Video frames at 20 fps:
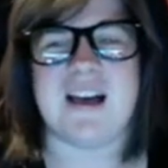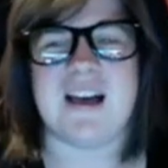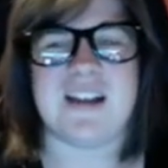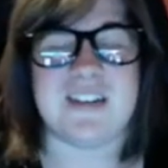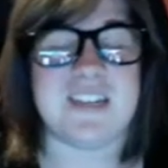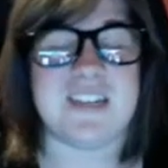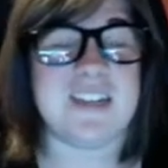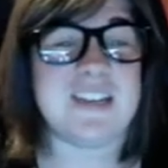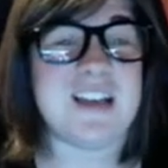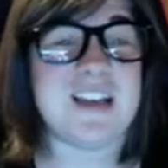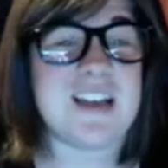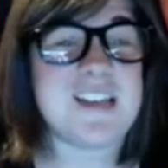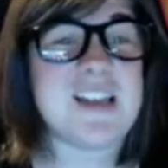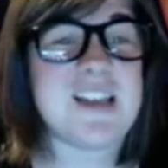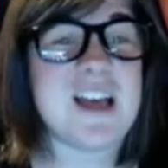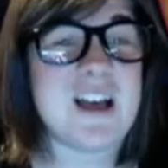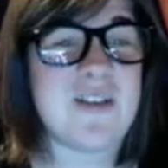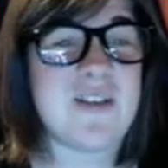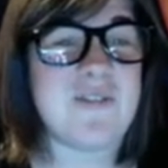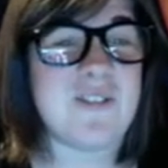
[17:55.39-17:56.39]
she does
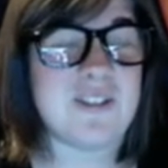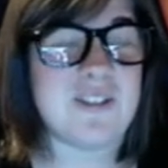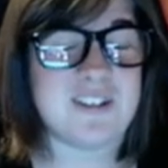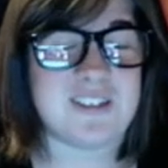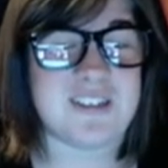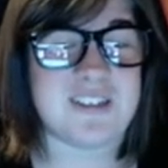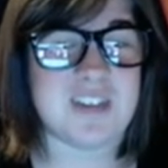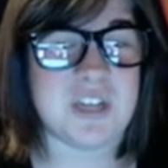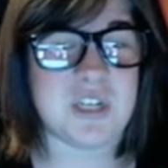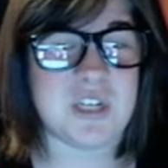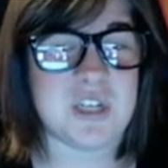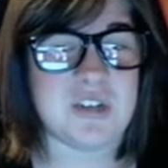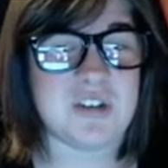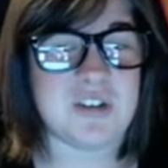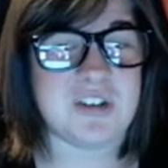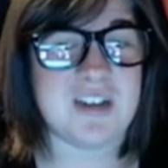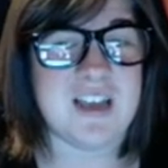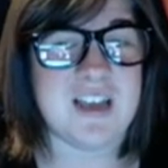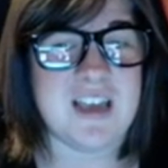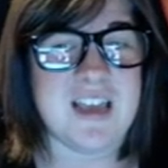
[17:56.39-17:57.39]
have her signature
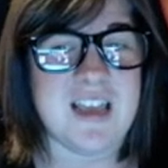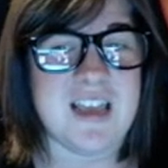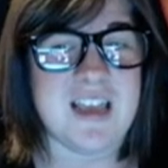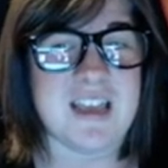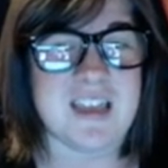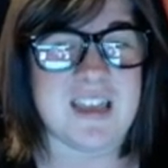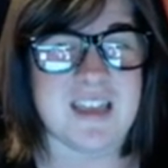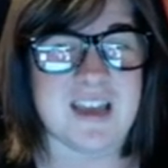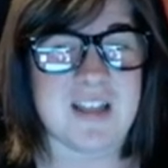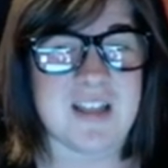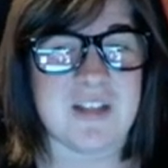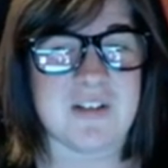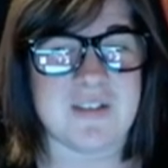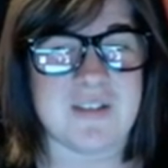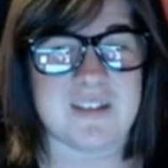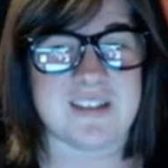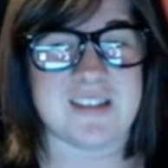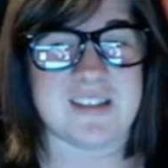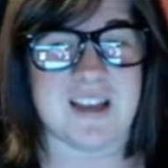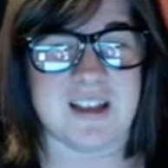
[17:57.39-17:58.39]
yellow
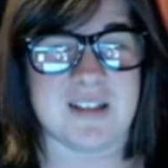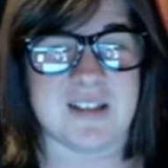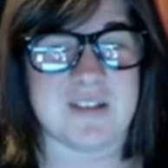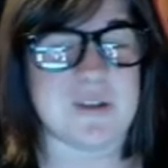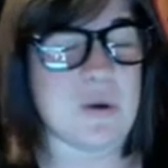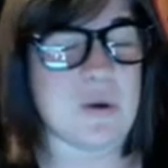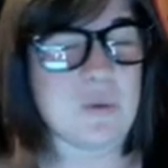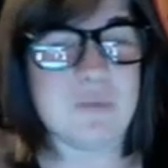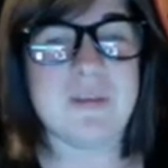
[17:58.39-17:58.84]
design. So,